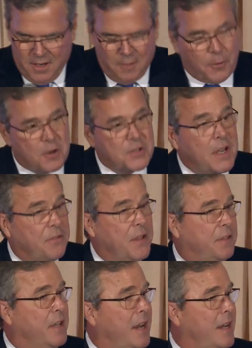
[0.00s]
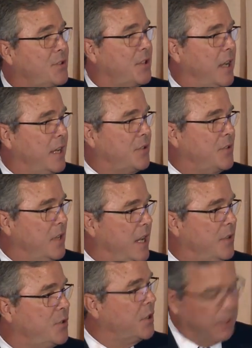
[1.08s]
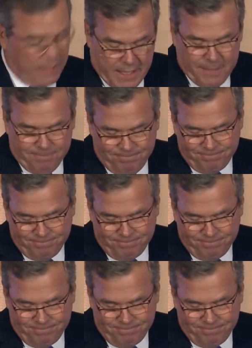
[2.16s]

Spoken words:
First, I think the United States needs to lead.